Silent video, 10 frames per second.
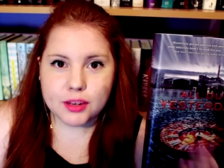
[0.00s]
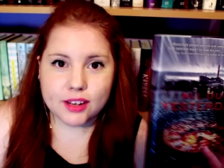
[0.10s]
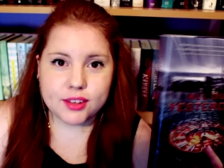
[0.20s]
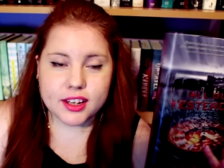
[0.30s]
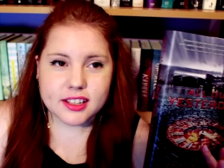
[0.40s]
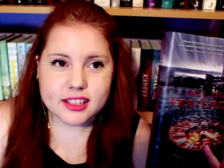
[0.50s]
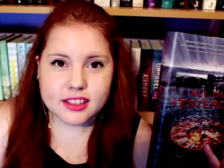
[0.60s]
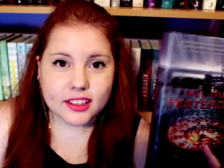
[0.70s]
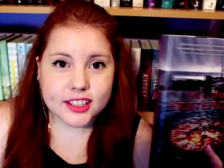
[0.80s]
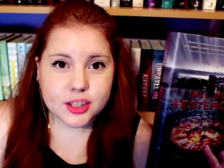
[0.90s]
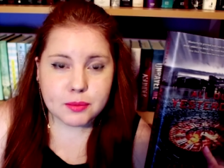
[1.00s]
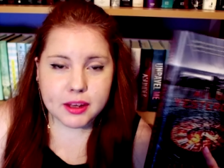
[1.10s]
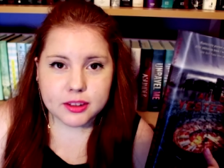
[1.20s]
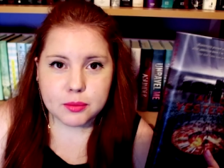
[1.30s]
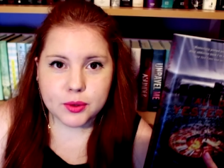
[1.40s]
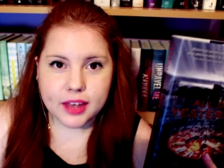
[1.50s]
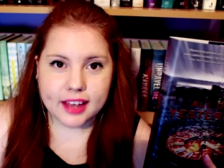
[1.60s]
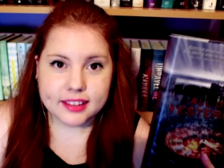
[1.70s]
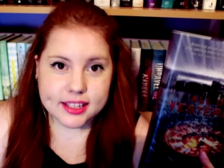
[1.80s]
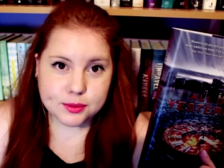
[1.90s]
previous knowledge about the book,
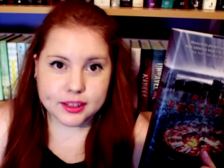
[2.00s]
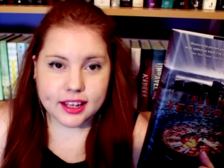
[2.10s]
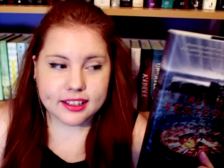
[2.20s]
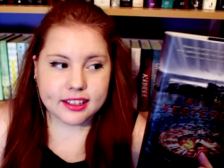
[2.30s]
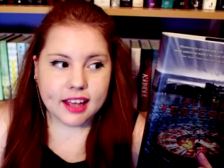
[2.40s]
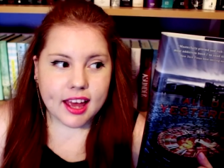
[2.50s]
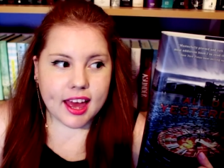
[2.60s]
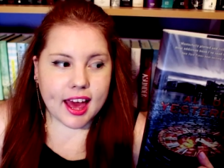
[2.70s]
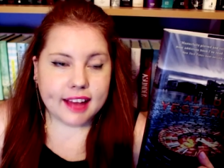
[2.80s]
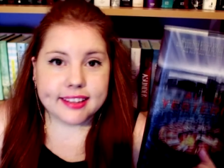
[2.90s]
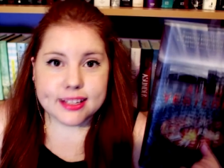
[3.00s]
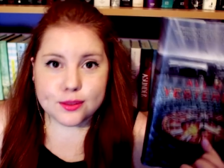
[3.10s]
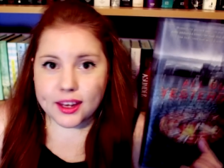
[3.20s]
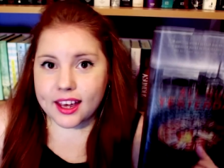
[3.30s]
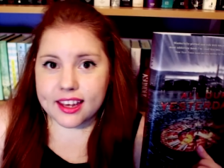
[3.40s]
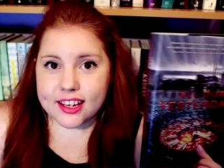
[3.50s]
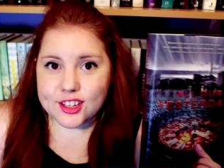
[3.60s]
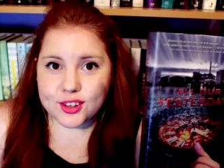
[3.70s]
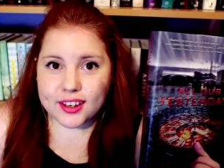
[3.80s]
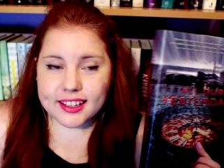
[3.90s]
and that's what I did, and that's why I
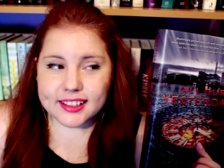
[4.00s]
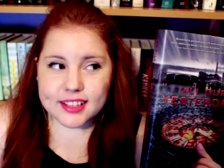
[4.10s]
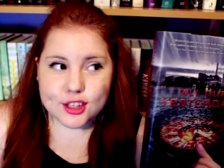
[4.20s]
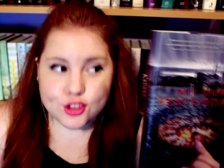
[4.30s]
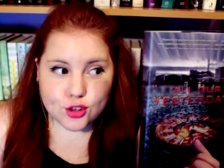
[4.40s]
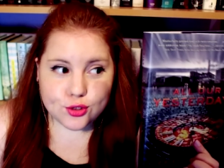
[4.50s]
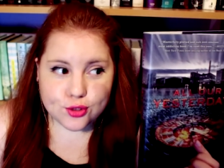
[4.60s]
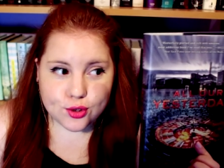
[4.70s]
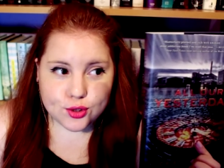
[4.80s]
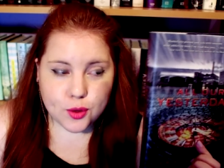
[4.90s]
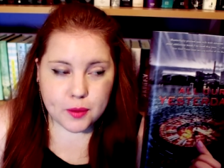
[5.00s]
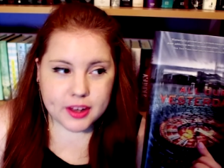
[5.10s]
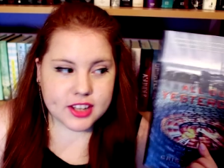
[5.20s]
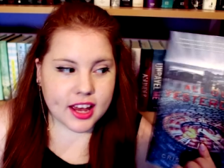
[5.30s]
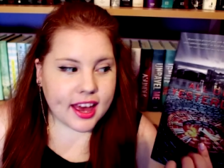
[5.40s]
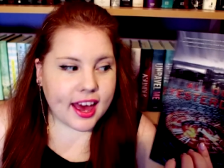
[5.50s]
enjoyed it so much.